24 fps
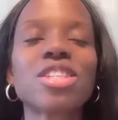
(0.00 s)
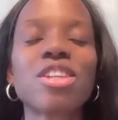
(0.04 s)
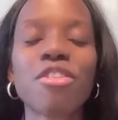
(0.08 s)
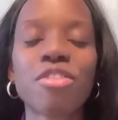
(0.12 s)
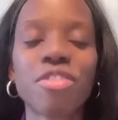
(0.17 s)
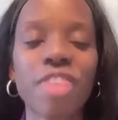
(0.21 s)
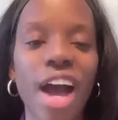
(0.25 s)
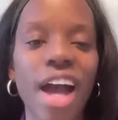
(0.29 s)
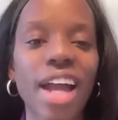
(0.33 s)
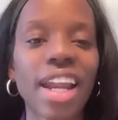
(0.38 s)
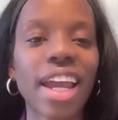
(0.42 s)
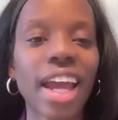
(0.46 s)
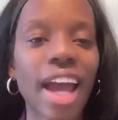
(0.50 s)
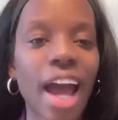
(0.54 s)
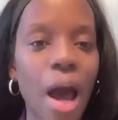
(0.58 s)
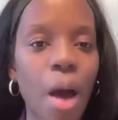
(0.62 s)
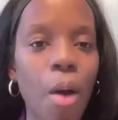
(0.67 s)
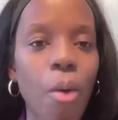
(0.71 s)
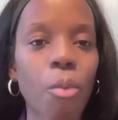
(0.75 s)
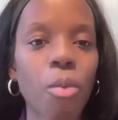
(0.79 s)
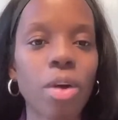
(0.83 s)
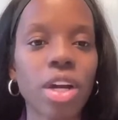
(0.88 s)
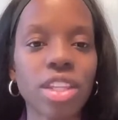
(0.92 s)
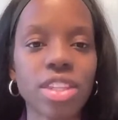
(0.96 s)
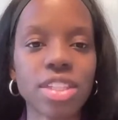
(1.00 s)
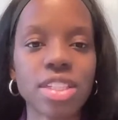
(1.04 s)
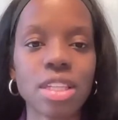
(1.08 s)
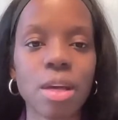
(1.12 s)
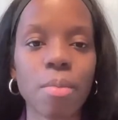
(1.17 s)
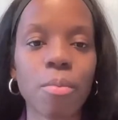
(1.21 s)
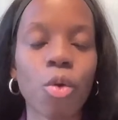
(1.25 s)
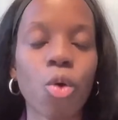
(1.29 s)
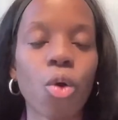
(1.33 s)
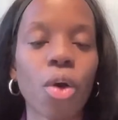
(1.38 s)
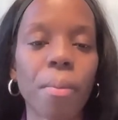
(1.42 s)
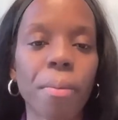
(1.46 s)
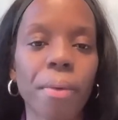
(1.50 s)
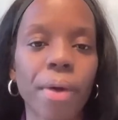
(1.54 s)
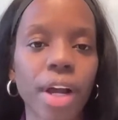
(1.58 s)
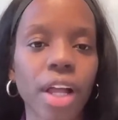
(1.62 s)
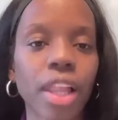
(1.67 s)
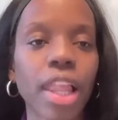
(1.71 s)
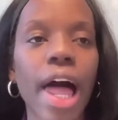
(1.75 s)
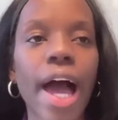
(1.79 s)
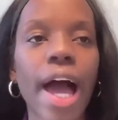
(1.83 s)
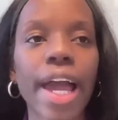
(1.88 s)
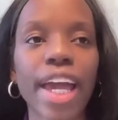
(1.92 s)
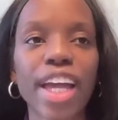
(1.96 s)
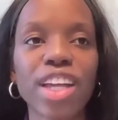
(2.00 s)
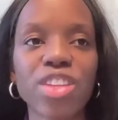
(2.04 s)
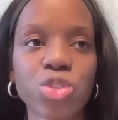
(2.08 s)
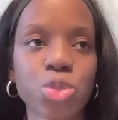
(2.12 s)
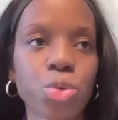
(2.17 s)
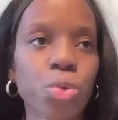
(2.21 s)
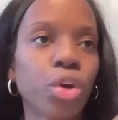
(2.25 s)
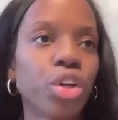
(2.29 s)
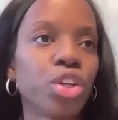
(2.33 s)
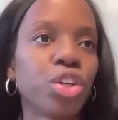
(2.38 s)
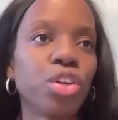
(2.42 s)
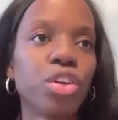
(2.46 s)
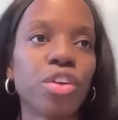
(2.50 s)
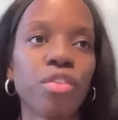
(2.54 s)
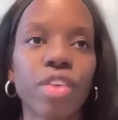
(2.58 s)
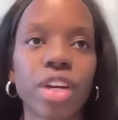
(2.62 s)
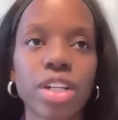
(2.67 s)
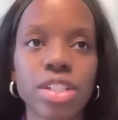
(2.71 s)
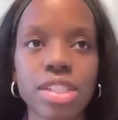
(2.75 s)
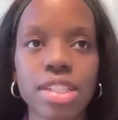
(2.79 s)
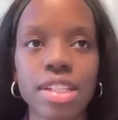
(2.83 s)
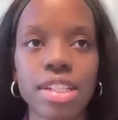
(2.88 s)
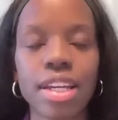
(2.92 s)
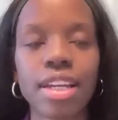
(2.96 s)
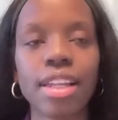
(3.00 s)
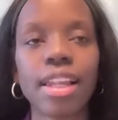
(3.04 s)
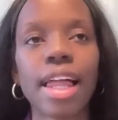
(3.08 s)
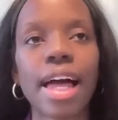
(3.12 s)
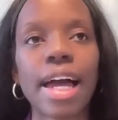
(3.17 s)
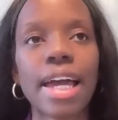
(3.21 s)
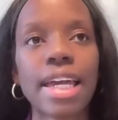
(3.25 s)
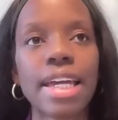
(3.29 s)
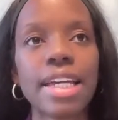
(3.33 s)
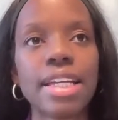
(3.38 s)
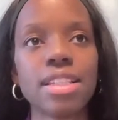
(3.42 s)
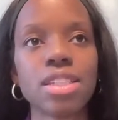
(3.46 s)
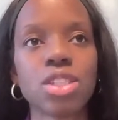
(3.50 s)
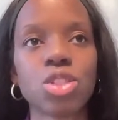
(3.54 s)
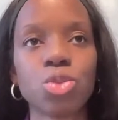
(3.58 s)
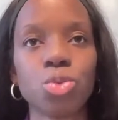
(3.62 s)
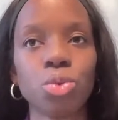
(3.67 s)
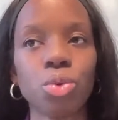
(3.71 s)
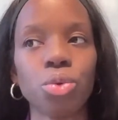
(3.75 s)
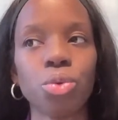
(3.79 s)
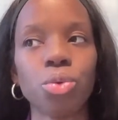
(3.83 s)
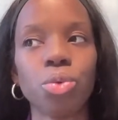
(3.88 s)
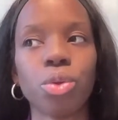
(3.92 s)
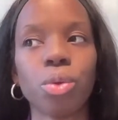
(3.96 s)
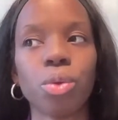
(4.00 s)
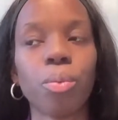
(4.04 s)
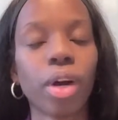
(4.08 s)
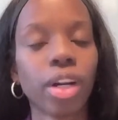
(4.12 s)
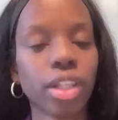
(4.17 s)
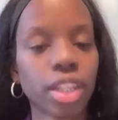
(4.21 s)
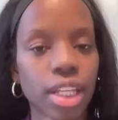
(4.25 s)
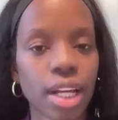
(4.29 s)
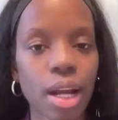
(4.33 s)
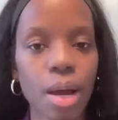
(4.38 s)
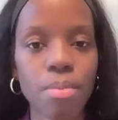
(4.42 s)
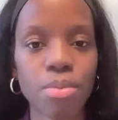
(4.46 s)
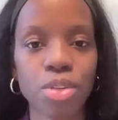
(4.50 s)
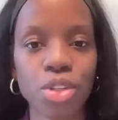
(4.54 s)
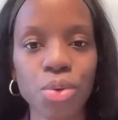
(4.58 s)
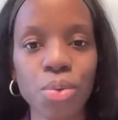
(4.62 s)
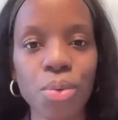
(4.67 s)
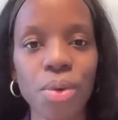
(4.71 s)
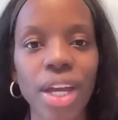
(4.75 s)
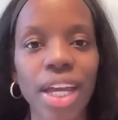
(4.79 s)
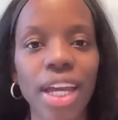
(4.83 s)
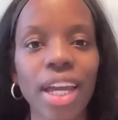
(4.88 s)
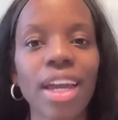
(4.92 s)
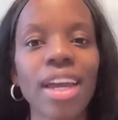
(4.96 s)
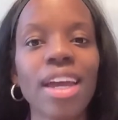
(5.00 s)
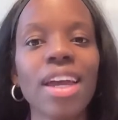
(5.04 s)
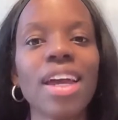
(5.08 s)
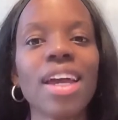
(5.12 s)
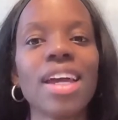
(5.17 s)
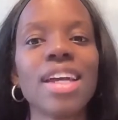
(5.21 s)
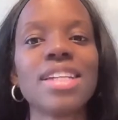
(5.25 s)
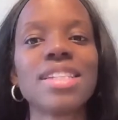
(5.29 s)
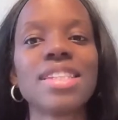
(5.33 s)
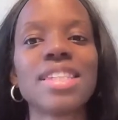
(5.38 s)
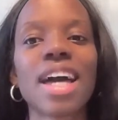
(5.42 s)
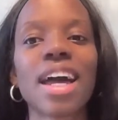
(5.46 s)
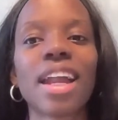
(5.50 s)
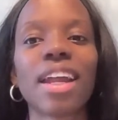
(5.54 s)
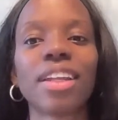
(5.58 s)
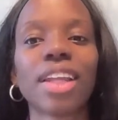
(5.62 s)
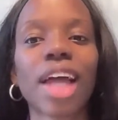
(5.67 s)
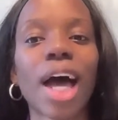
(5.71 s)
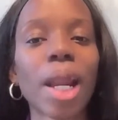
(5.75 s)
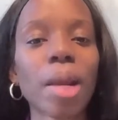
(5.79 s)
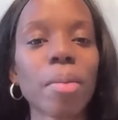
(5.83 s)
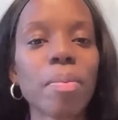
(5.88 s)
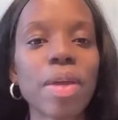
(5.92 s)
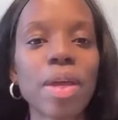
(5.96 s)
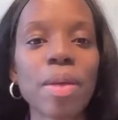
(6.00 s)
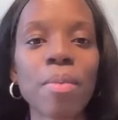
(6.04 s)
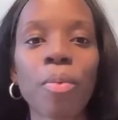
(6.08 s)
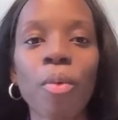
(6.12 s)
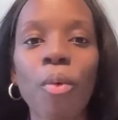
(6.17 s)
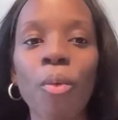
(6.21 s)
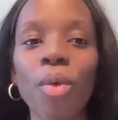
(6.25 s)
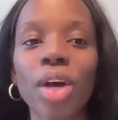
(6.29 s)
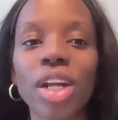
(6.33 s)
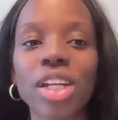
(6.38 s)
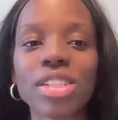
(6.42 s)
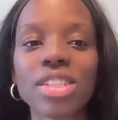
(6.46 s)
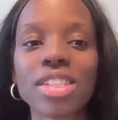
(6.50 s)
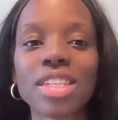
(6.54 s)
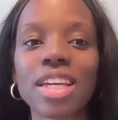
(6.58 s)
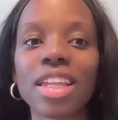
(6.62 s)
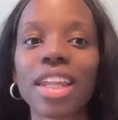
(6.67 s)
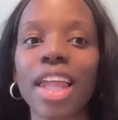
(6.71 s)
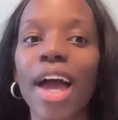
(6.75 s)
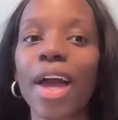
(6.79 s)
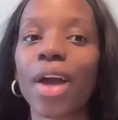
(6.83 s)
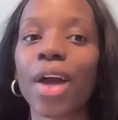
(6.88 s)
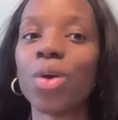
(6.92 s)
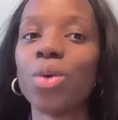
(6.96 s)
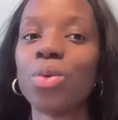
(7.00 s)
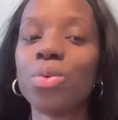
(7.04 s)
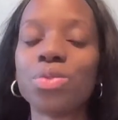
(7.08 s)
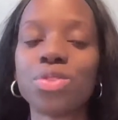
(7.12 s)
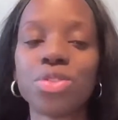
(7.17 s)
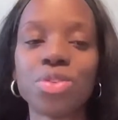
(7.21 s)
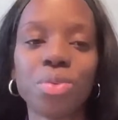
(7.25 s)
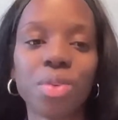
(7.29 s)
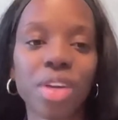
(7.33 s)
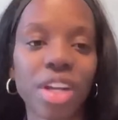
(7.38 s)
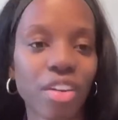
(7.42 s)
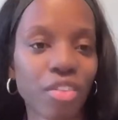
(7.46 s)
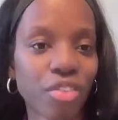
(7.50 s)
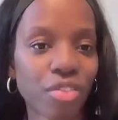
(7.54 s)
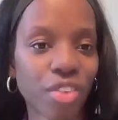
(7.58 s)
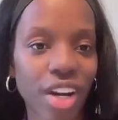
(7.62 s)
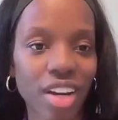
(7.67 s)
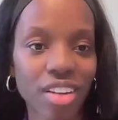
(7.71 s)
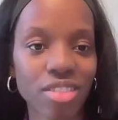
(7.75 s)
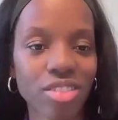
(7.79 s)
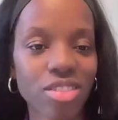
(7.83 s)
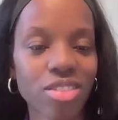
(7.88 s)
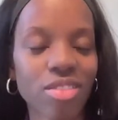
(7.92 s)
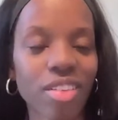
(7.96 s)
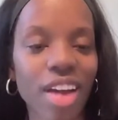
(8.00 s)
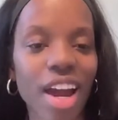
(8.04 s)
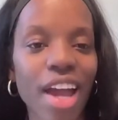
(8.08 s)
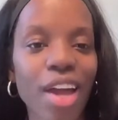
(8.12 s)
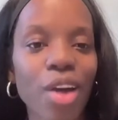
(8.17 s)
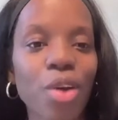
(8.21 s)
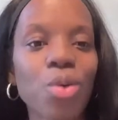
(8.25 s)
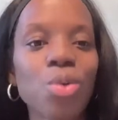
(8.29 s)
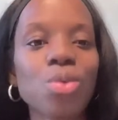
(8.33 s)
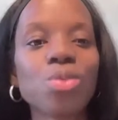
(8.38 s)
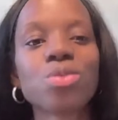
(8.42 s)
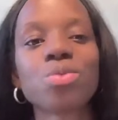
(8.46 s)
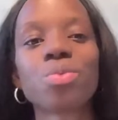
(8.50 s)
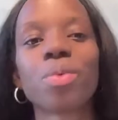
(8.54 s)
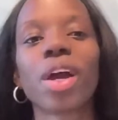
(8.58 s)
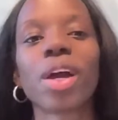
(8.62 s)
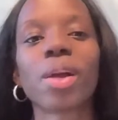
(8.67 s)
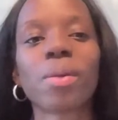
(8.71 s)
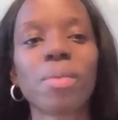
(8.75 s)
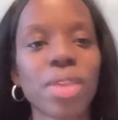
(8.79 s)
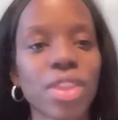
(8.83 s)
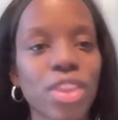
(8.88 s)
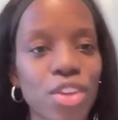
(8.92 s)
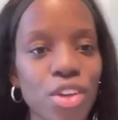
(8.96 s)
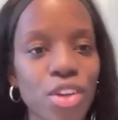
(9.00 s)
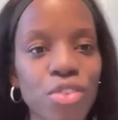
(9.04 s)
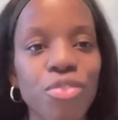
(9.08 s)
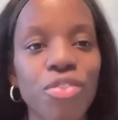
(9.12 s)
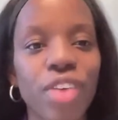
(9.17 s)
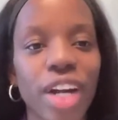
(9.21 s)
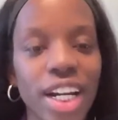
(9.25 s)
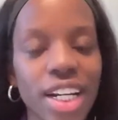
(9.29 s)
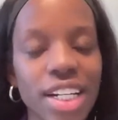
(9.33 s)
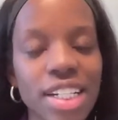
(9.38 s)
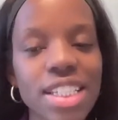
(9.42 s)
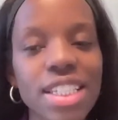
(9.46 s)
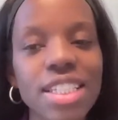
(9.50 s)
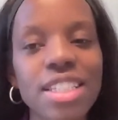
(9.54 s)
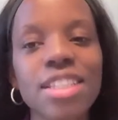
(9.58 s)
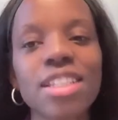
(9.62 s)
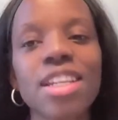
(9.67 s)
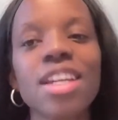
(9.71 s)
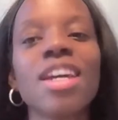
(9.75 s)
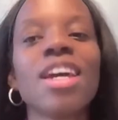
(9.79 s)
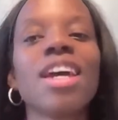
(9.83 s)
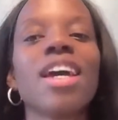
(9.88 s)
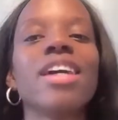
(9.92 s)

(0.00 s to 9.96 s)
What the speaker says: finding out with some corporate clients or university clients through the work that I'm doing is that a lot of people want to see like who's doing it first, right? Who's worked with you first.